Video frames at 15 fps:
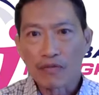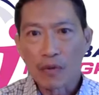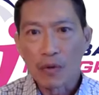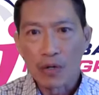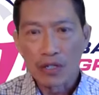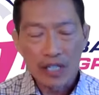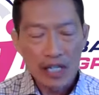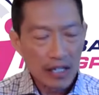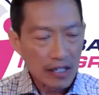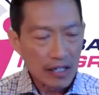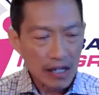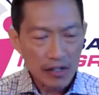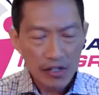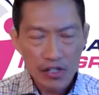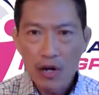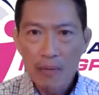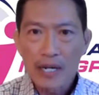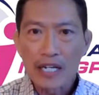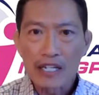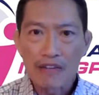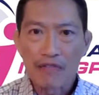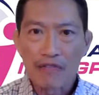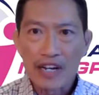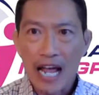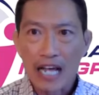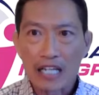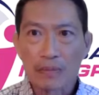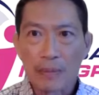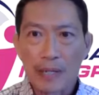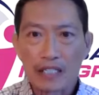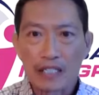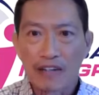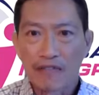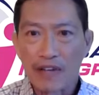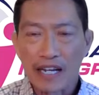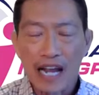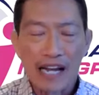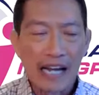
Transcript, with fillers: of course, there's so many different aspects of it,